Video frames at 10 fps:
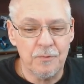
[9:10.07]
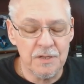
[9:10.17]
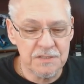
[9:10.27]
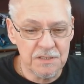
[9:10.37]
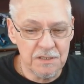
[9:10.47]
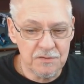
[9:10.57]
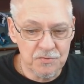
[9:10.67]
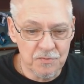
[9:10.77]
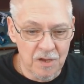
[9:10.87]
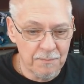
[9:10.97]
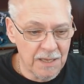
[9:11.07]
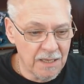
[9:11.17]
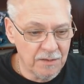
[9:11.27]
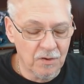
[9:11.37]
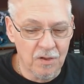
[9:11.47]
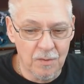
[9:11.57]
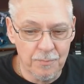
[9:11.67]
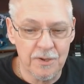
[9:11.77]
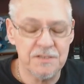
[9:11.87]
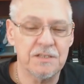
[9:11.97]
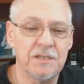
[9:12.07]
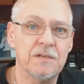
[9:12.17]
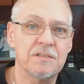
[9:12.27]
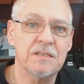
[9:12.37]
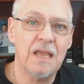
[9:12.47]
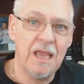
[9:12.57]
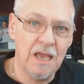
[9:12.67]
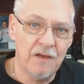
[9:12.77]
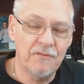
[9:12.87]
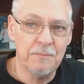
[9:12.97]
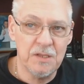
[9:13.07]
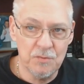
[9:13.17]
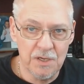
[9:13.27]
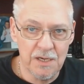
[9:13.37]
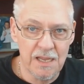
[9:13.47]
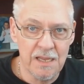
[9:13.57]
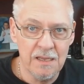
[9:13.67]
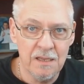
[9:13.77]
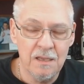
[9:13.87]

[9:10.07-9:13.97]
President Trump and all presidents have immunity